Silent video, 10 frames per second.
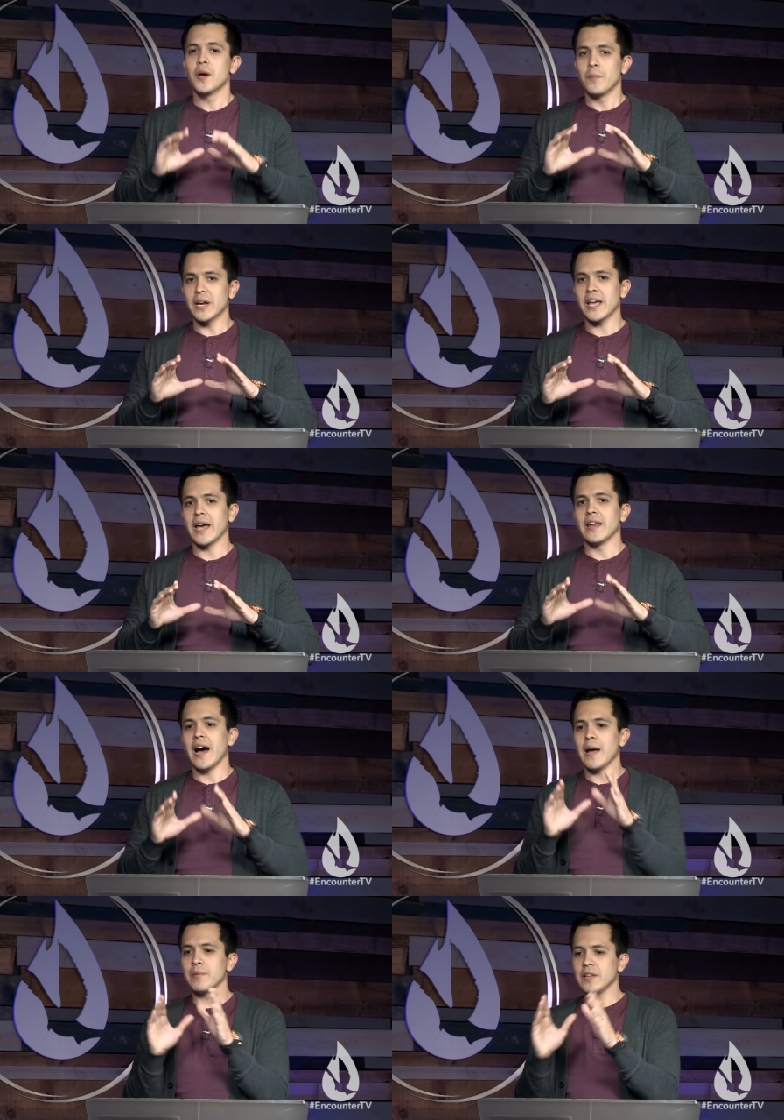But again,
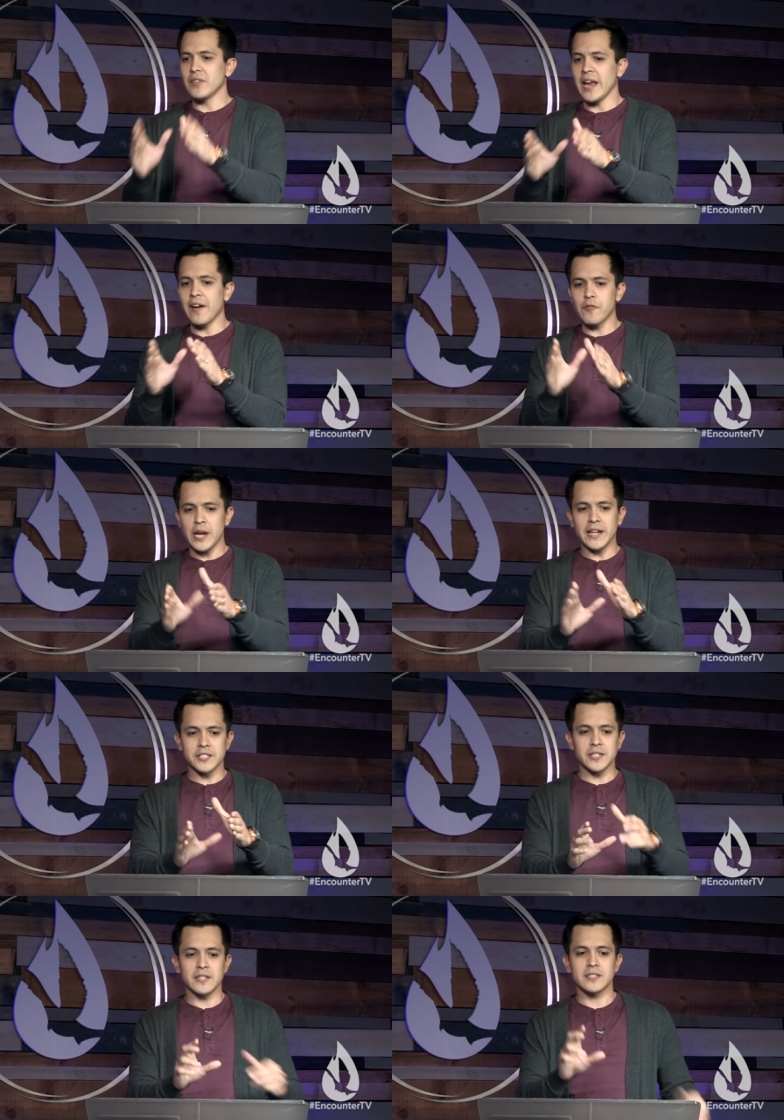I believe in every
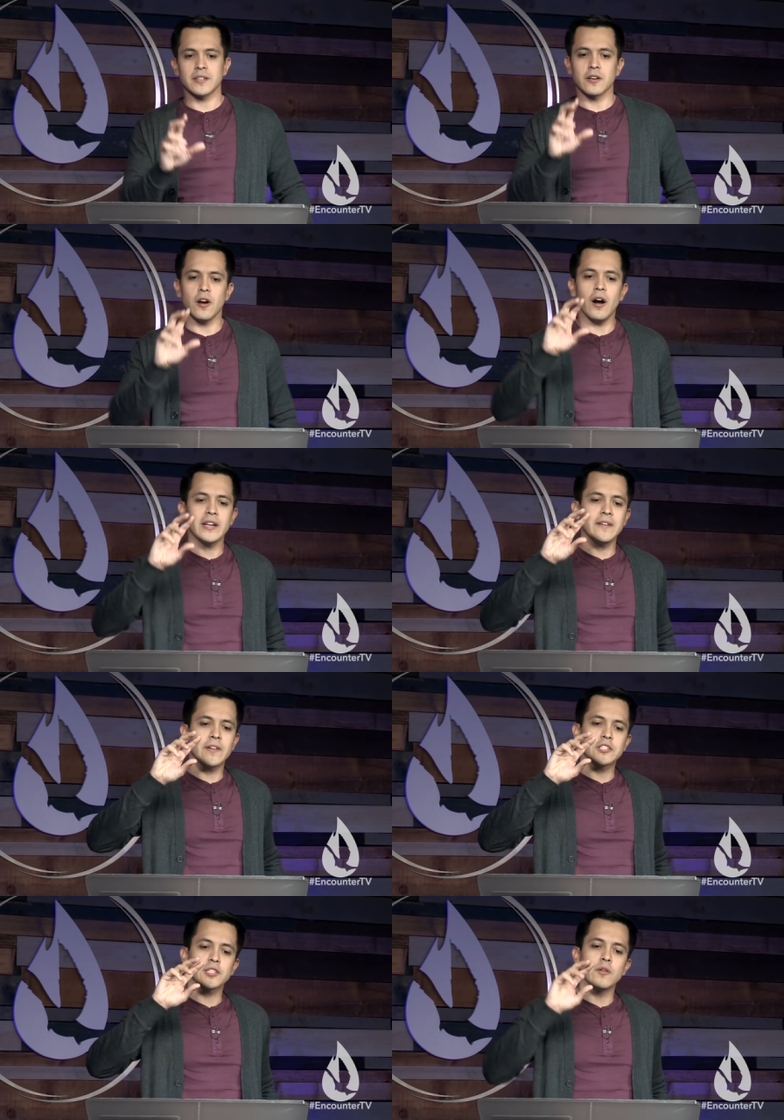instance, God
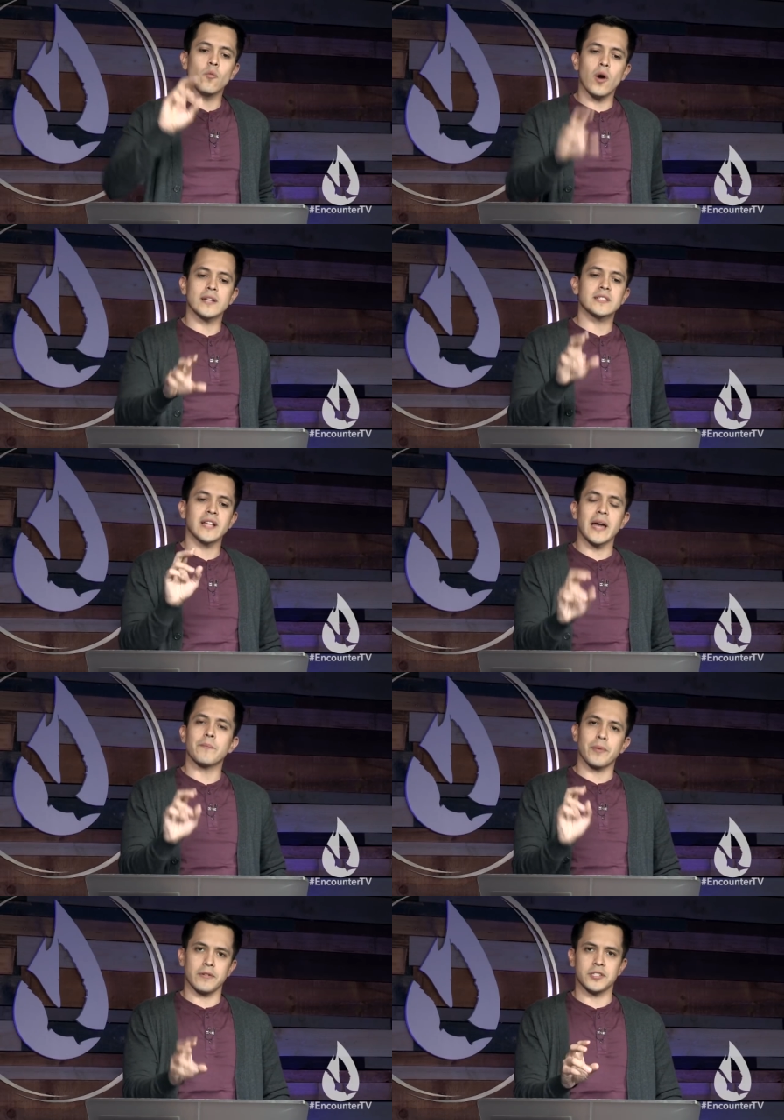eventually wants
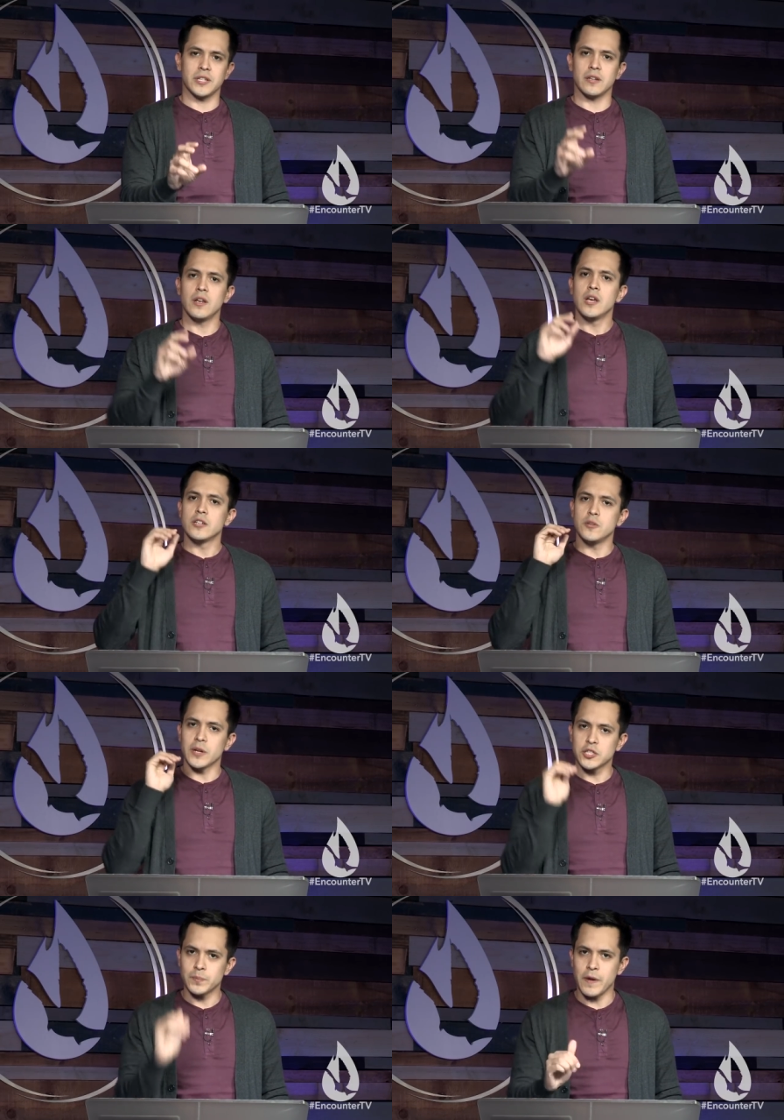that person to
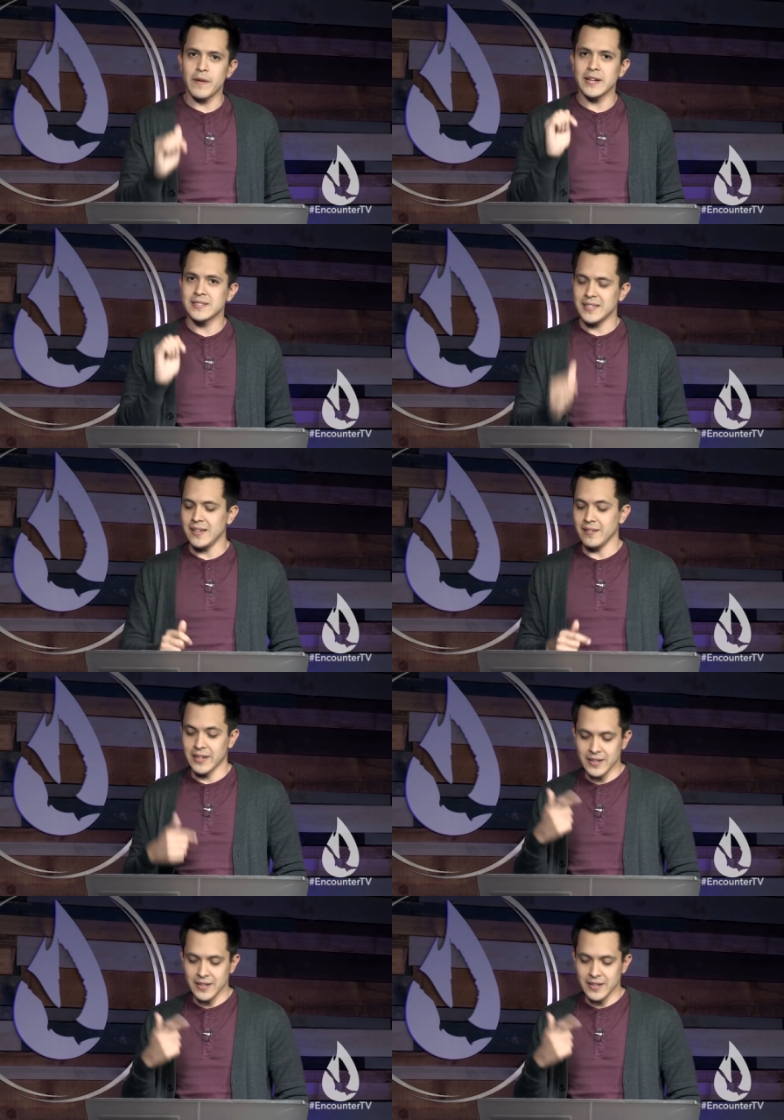experience healing.